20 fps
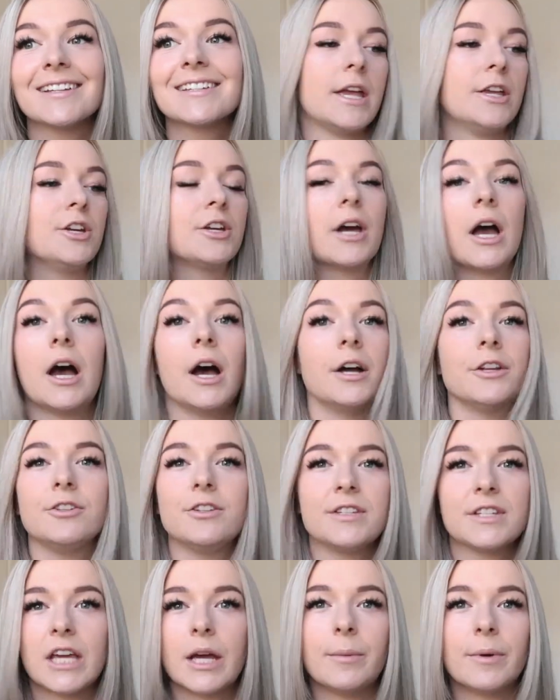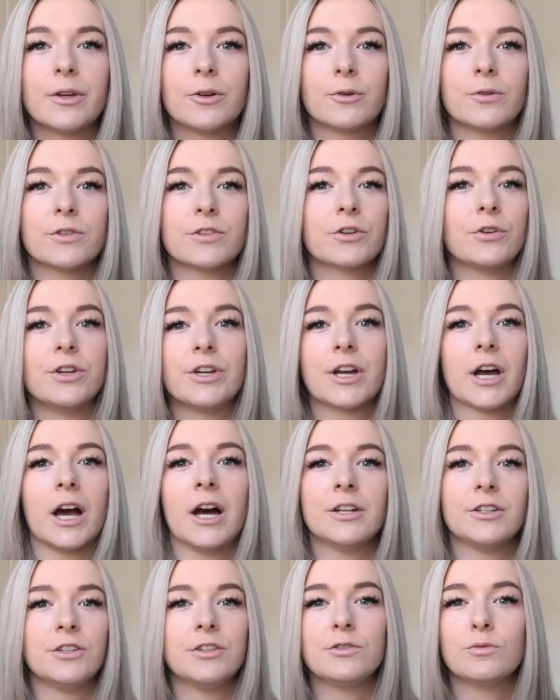Yeah, you can't use chemicals or you
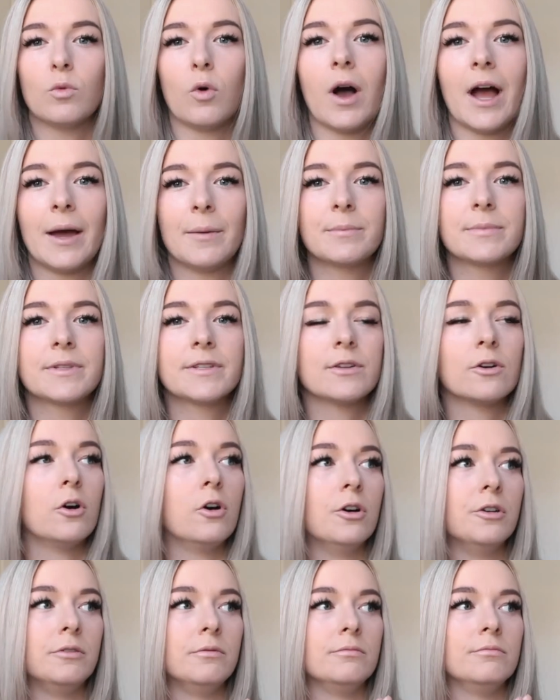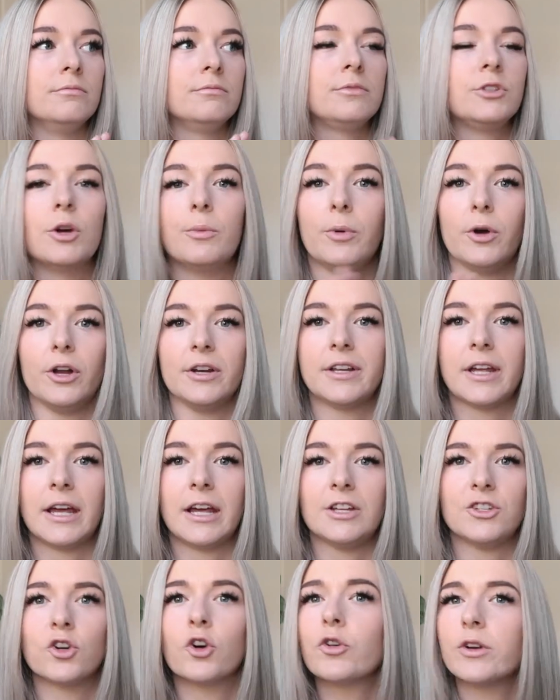can't use wipes on your bird
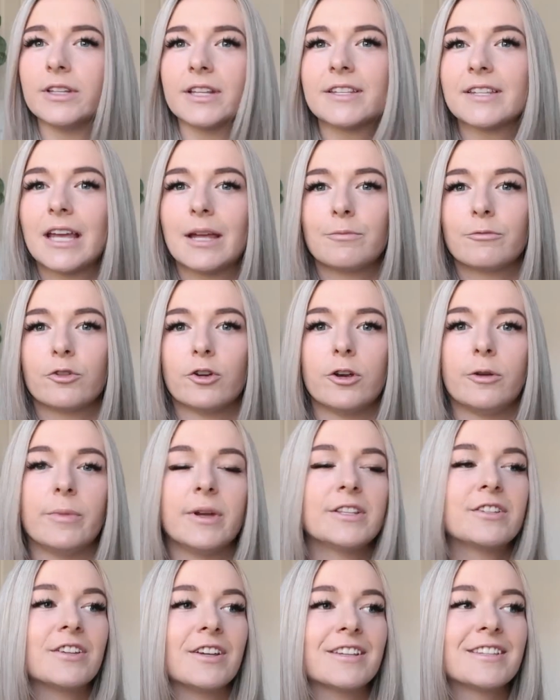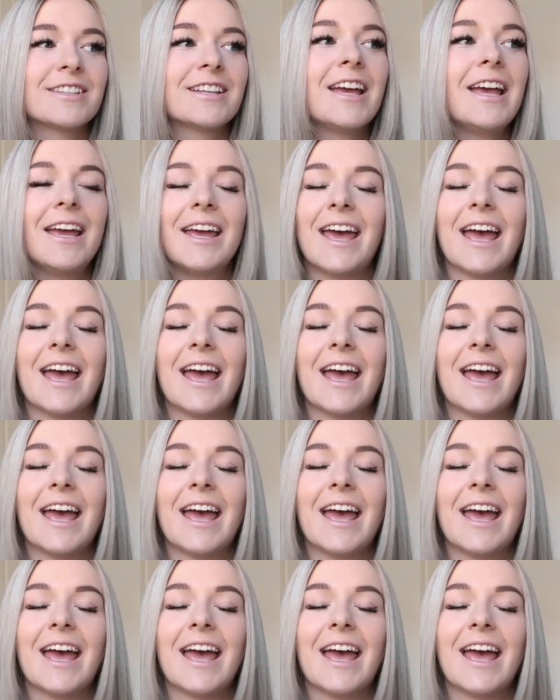cage or in the same room. It's just